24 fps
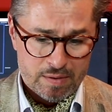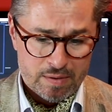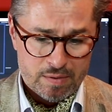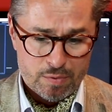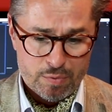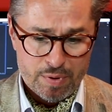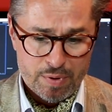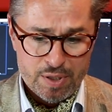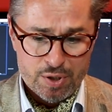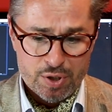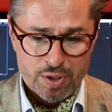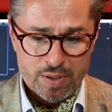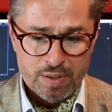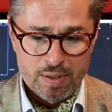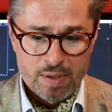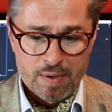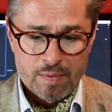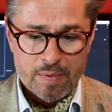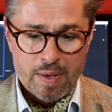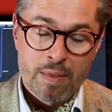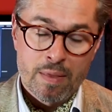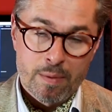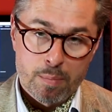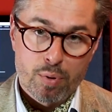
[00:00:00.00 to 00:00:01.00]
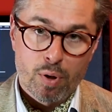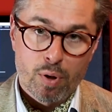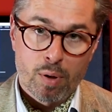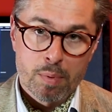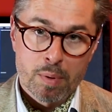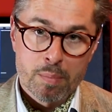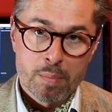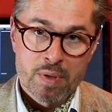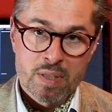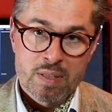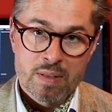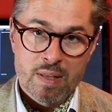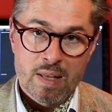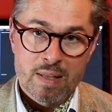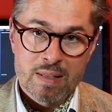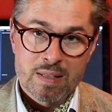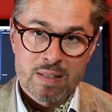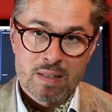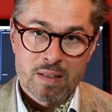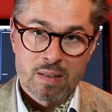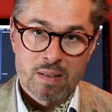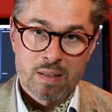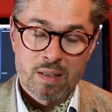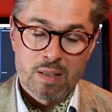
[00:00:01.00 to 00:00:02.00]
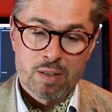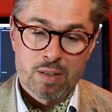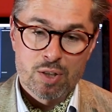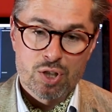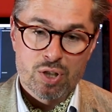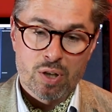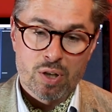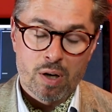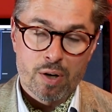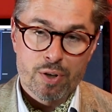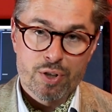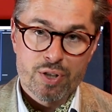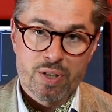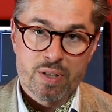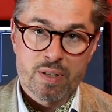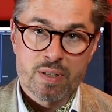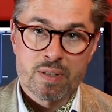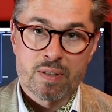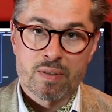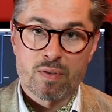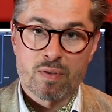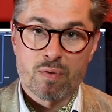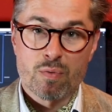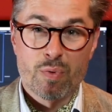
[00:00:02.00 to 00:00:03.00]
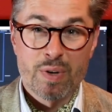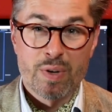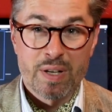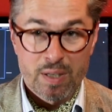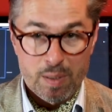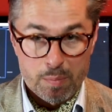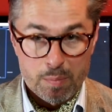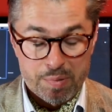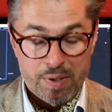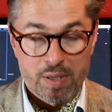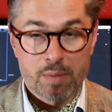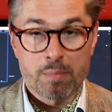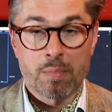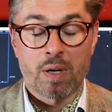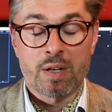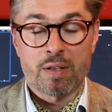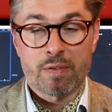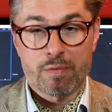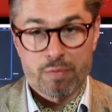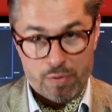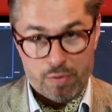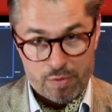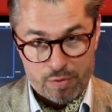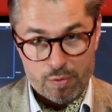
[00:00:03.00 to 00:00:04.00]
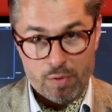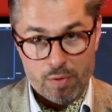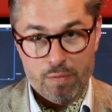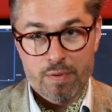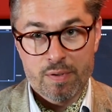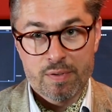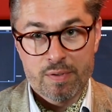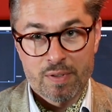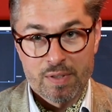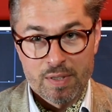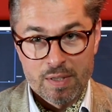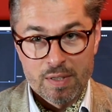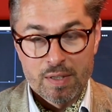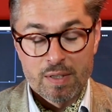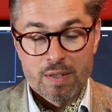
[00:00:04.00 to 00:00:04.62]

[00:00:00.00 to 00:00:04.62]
region. And the problem is that Zenith charges really big money for a service.